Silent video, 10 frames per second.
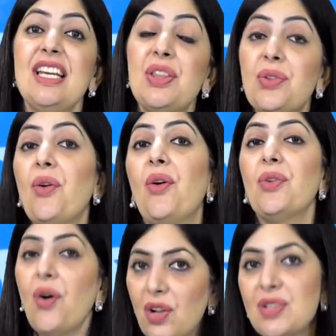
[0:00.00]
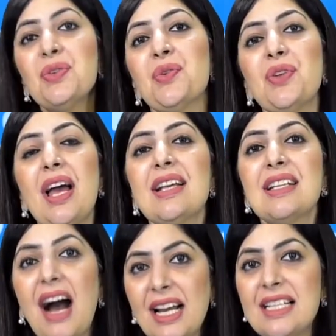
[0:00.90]
Indore, also known as
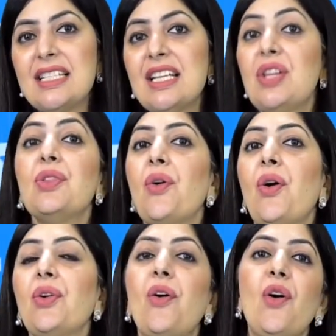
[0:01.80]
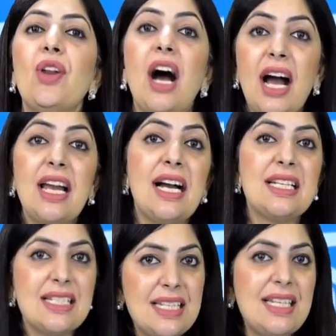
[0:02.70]
IIT Indore or
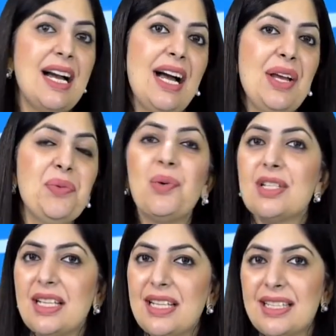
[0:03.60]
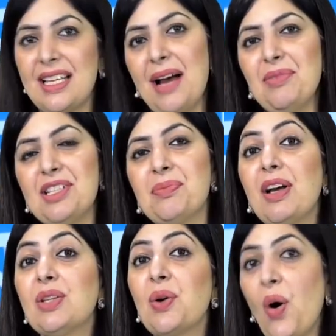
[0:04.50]
IITI, was established
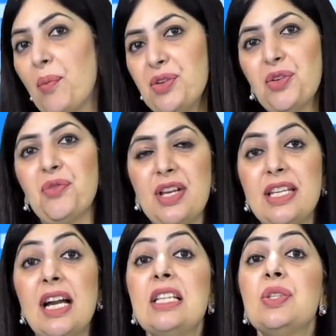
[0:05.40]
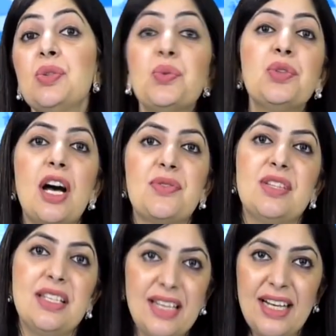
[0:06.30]
by the Government of India in
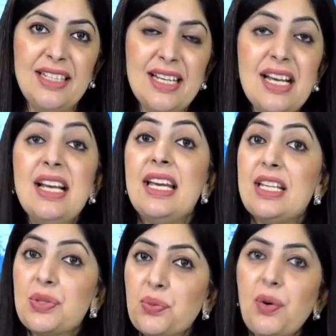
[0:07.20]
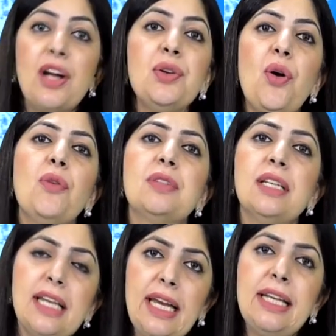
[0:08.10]
2009. It is one of
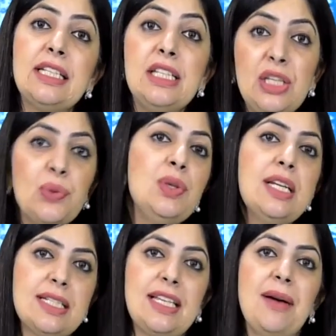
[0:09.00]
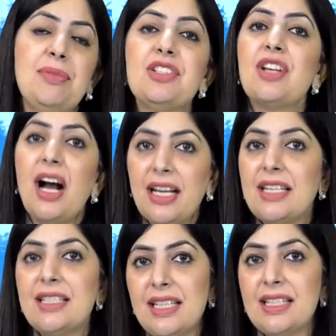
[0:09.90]
the 8 newly established
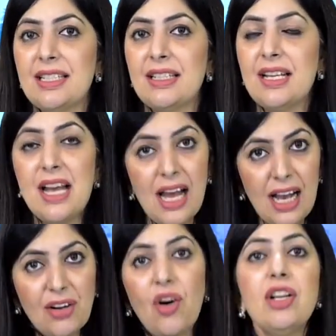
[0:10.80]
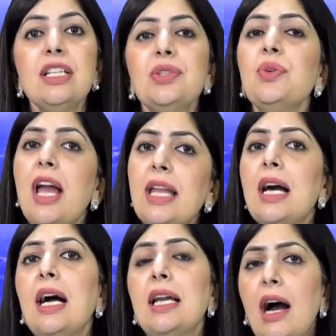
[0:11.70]
IITs. According to
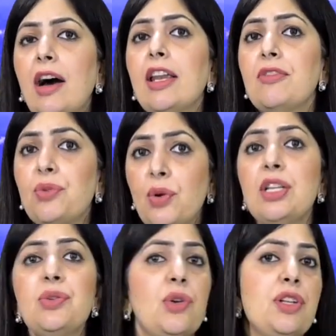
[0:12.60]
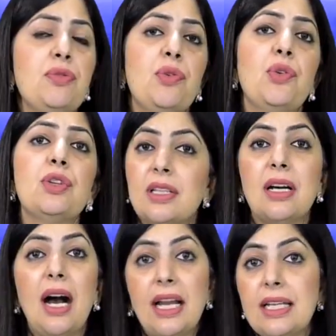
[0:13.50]
NIRF 2024,
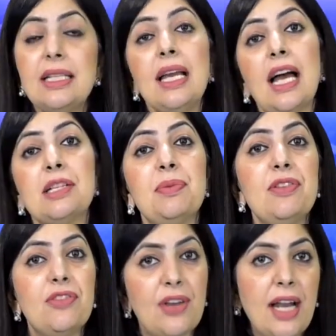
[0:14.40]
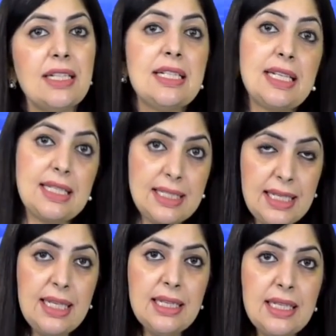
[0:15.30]
the IIT has been ranked
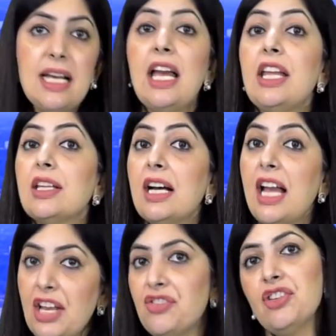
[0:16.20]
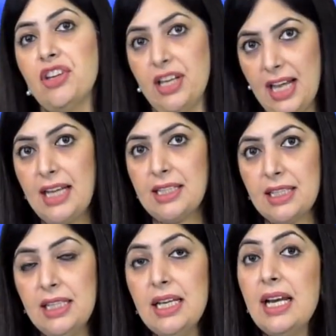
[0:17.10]
16th in the engineering
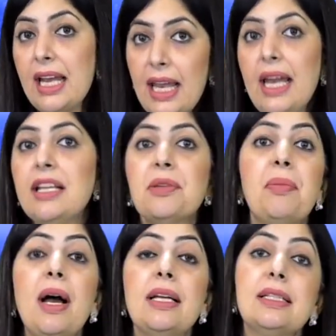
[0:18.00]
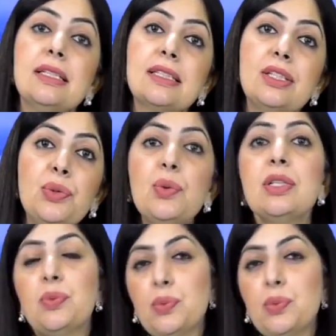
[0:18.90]
category, 8th by the QS